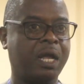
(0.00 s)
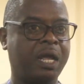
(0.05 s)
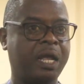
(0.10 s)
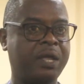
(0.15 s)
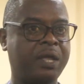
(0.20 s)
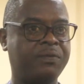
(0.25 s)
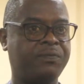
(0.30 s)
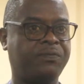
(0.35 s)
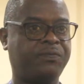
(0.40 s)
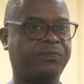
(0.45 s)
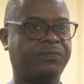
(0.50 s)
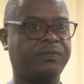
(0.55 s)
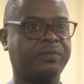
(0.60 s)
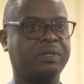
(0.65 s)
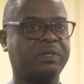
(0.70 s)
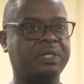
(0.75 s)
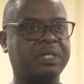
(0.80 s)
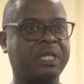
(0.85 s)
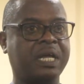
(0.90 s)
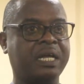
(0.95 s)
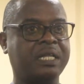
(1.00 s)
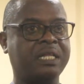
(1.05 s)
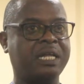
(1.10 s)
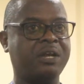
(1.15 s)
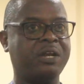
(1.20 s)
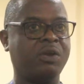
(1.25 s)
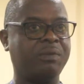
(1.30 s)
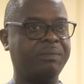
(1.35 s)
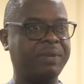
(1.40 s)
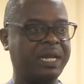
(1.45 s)
If
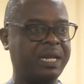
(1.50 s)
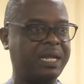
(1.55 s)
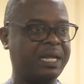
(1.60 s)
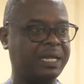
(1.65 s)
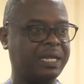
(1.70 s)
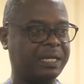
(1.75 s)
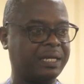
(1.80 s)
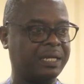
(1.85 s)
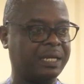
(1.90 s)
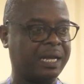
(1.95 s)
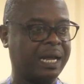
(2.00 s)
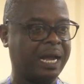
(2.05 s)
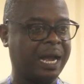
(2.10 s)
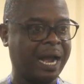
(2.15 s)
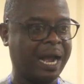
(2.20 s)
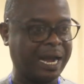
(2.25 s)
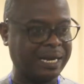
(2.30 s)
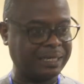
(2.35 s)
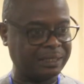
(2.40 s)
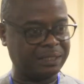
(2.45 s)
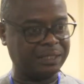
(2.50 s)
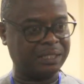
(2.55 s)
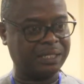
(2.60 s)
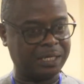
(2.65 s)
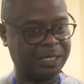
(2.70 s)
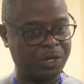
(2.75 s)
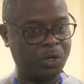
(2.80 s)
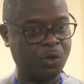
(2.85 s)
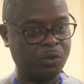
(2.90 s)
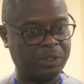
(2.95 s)
the nominee had
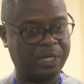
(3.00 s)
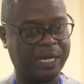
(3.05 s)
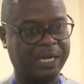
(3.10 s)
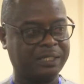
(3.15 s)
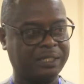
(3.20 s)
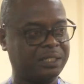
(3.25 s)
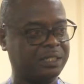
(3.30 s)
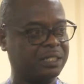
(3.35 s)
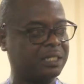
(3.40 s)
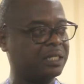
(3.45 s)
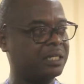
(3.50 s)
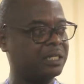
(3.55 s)
known that